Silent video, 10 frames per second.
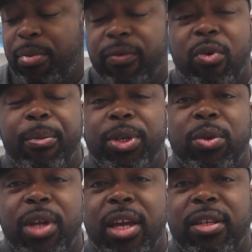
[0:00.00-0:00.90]
performance
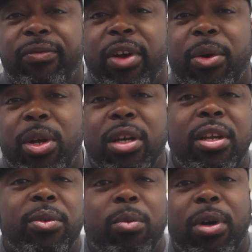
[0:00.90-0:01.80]
on that is very
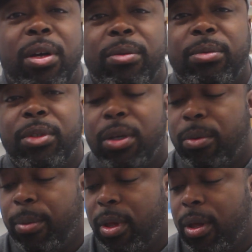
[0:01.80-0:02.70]
good as well.
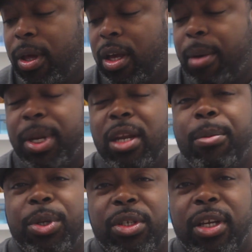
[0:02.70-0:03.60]
So coming in
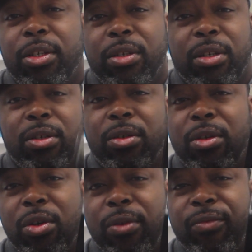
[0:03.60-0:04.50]
number 6,
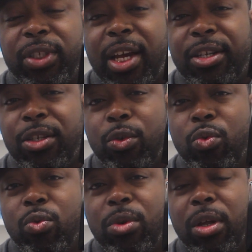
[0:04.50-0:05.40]
Versace's
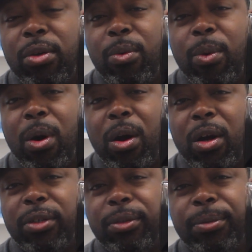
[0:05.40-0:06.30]
Oud
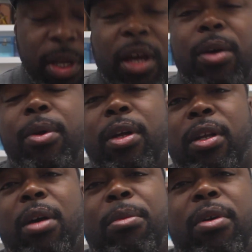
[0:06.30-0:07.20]
Noir. Now
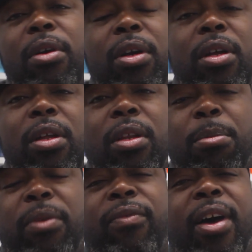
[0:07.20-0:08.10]
number
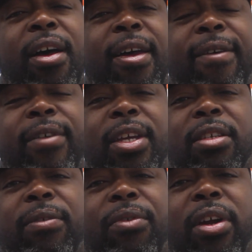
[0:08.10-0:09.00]
5
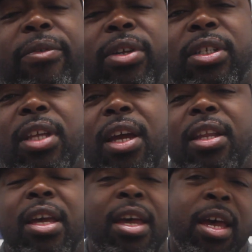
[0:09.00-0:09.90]
is a fragrance
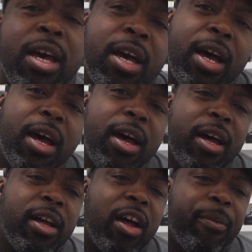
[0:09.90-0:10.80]
that
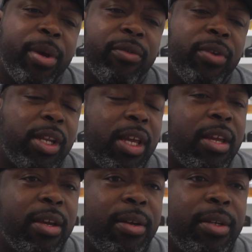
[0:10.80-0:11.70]
I've been
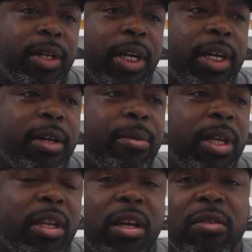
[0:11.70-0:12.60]
really
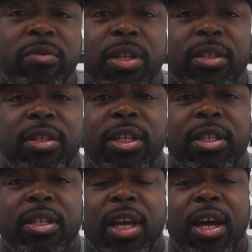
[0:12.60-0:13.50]
in love with
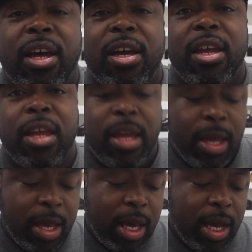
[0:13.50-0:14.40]
since I
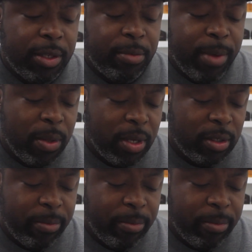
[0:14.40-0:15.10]
smelled this